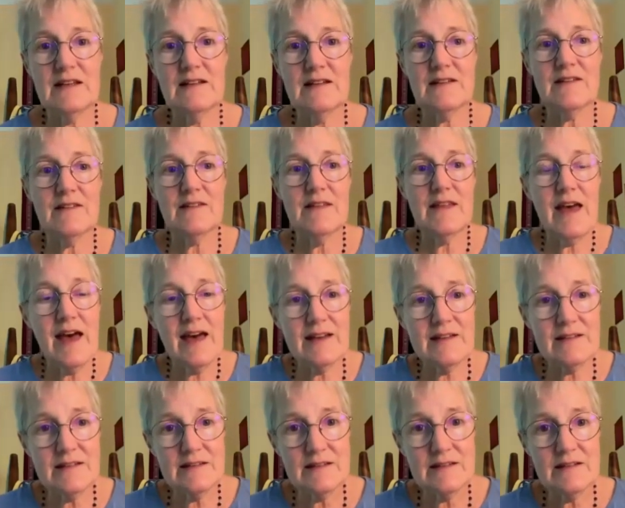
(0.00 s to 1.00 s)
It's
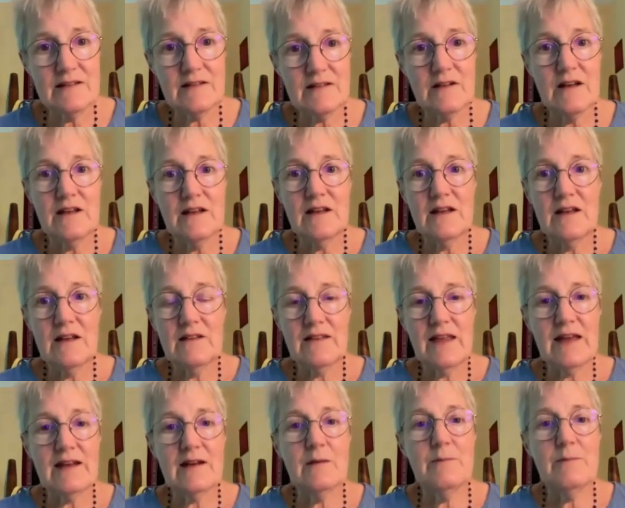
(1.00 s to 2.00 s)
that
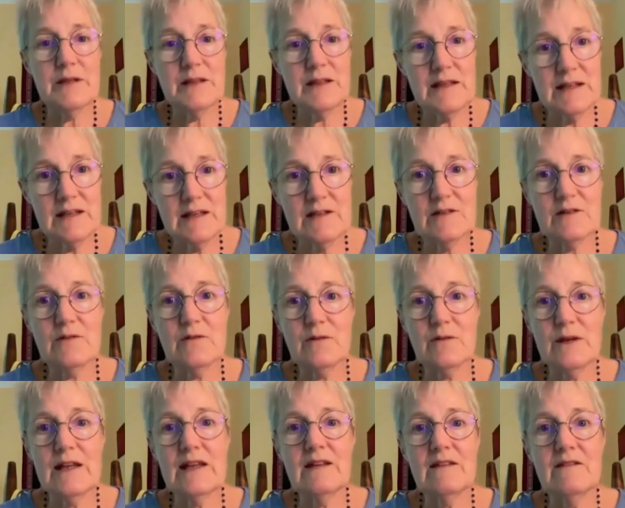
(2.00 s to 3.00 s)
ability to
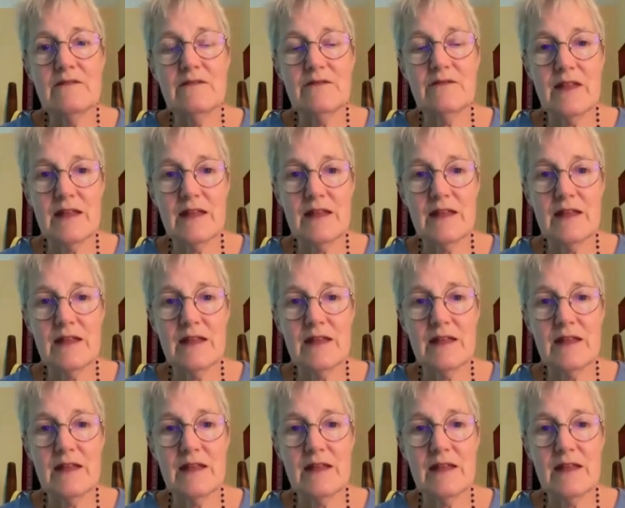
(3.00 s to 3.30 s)
grieve,